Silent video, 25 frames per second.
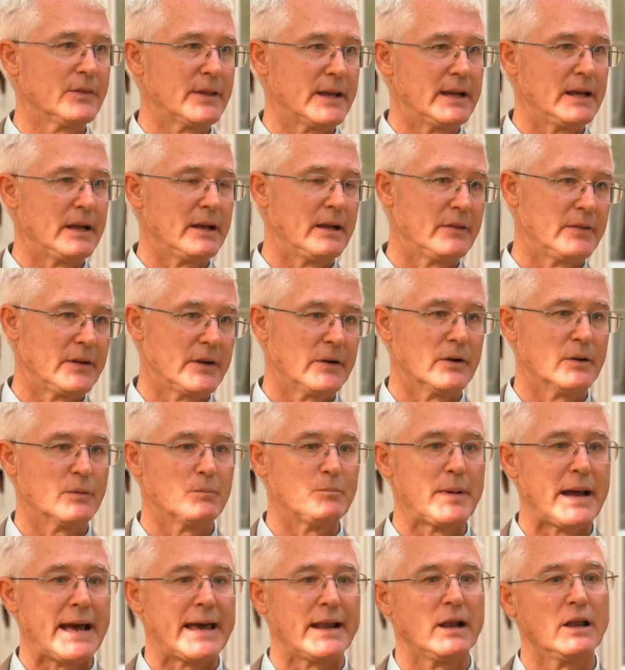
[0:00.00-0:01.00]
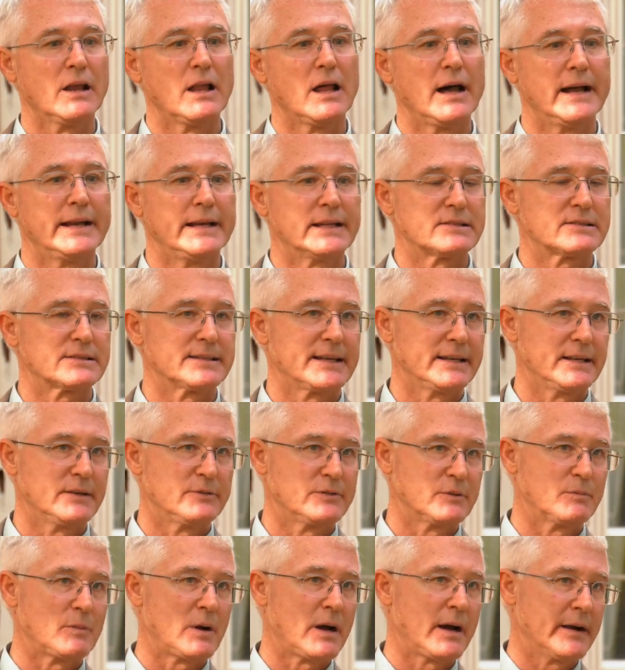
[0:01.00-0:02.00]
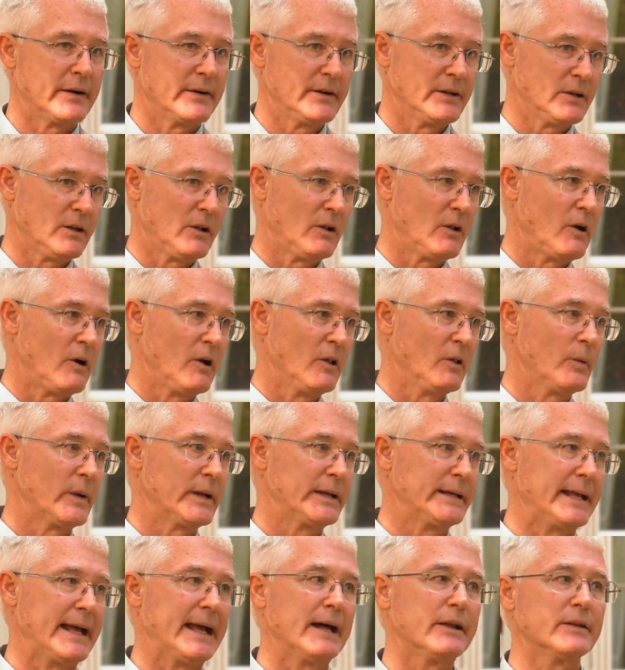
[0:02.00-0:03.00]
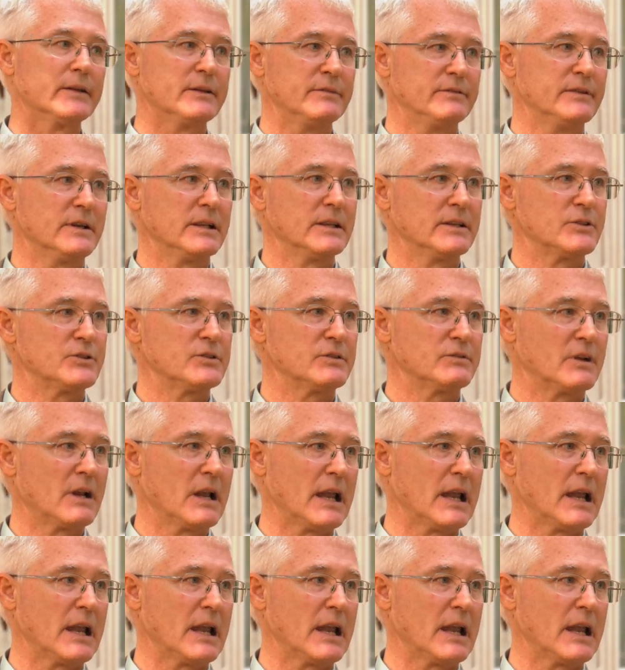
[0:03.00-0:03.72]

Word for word: They, their battle line extended from Iron Hill all the way down to the village of